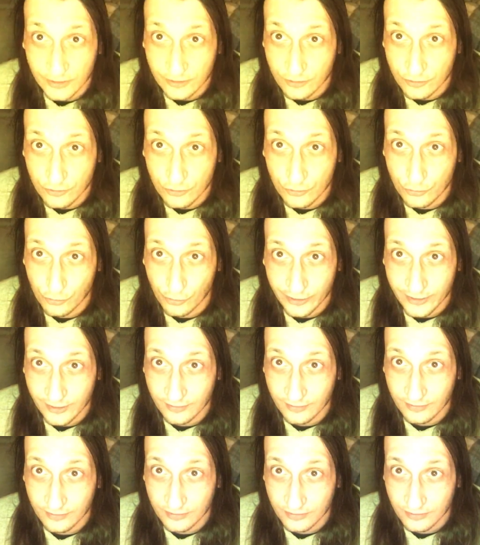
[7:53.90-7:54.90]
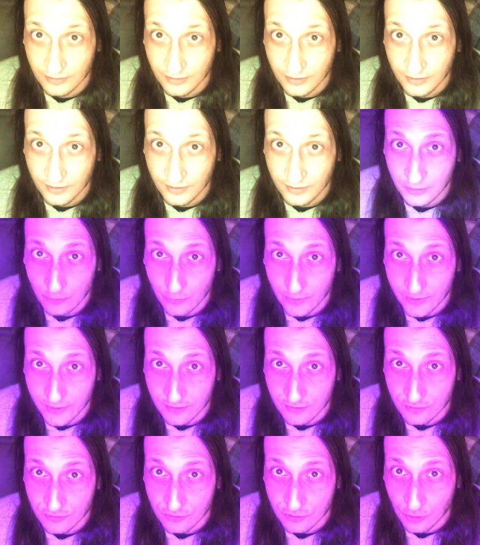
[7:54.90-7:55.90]
to destroy it. You want to
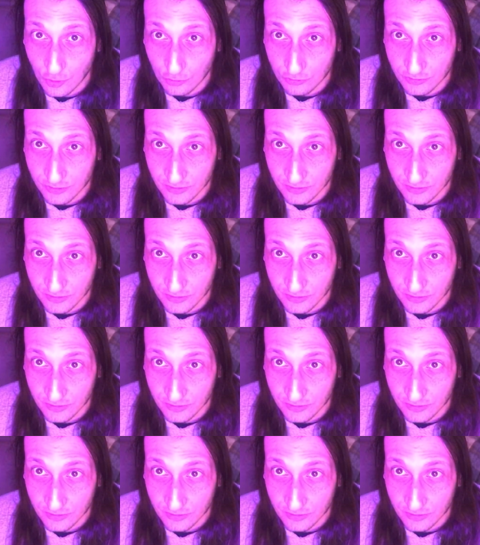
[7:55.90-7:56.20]
insult